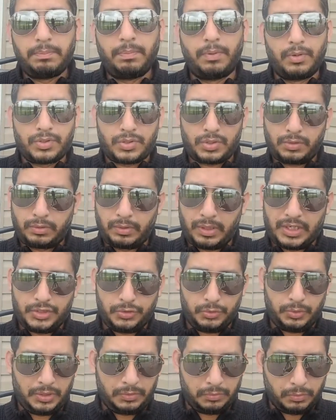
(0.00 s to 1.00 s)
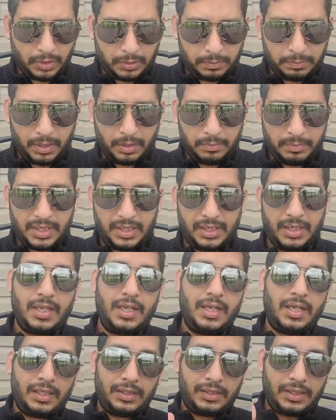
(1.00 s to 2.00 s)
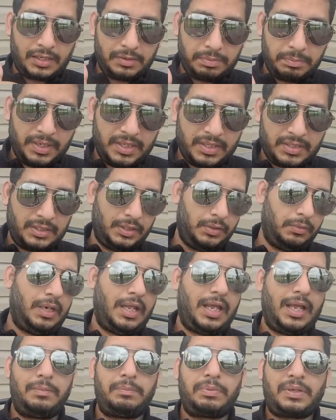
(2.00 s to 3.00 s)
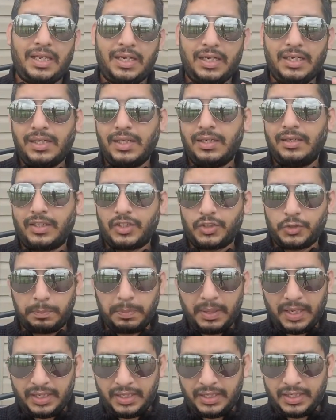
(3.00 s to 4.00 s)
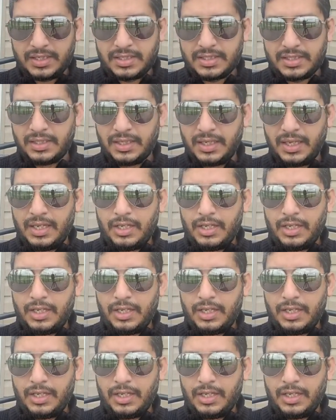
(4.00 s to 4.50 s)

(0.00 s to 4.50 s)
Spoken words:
postgraduate work permit. That means you will have Canadian experience.